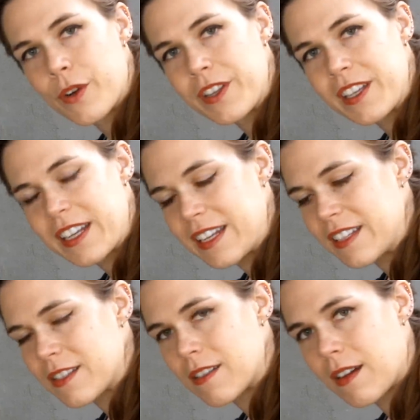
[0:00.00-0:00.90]
one that
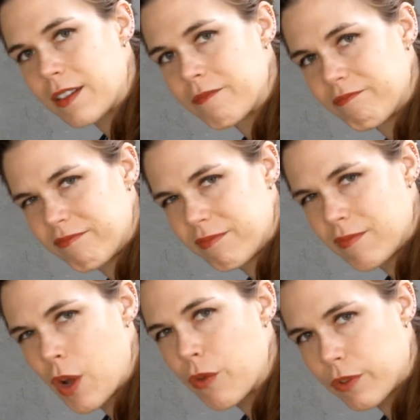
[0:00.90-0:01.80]
is not
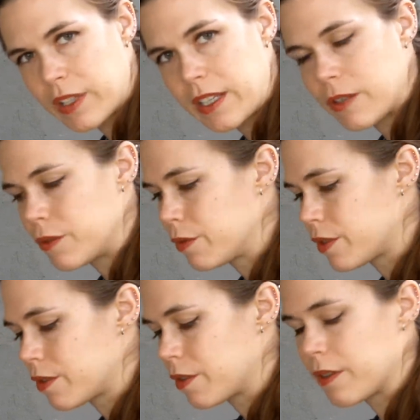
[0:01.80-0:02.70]
overly
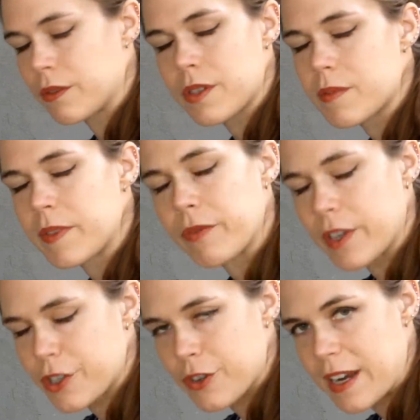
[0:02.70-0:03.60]
used or it'll just be
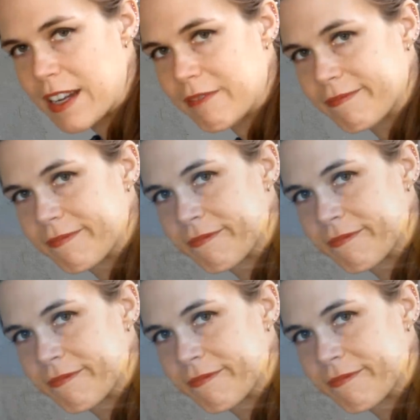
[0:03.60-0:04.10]
frustrating.